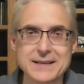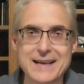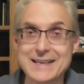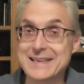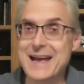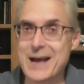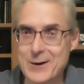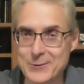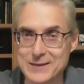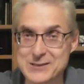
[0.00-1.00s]
And
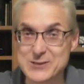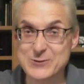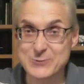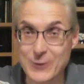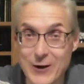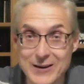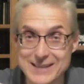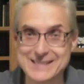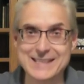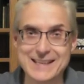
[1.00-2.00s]
now, strong
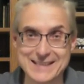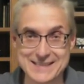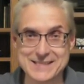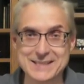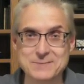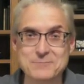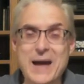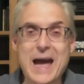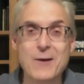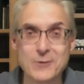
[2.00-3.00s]
as he is,
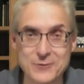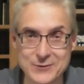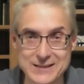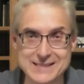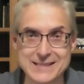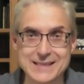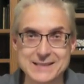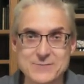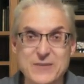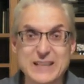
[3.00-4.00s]
powerful as he
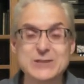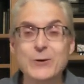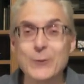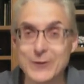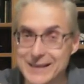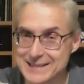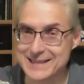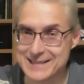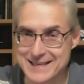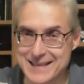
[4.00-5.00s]
is, victorious
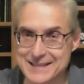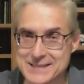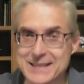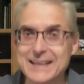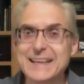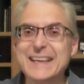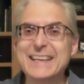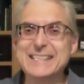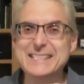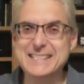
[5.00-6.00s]
as he is
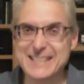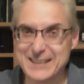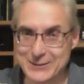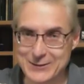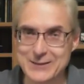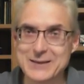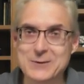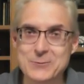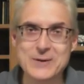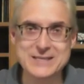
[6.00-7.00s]
still
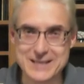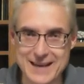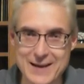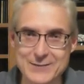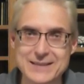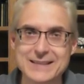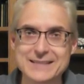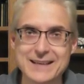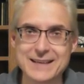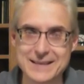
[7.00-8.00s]
reaching out
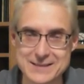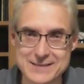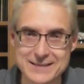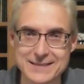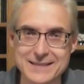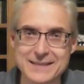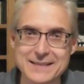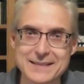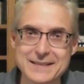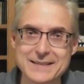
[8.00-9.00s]
to us
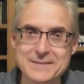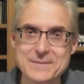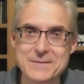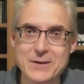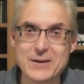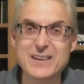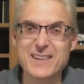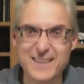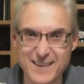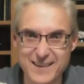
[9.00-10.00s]
on
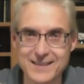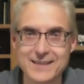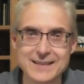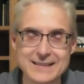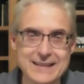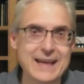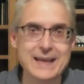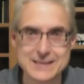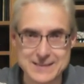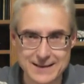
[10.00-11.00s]
our ugh
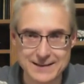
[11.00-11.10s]
days.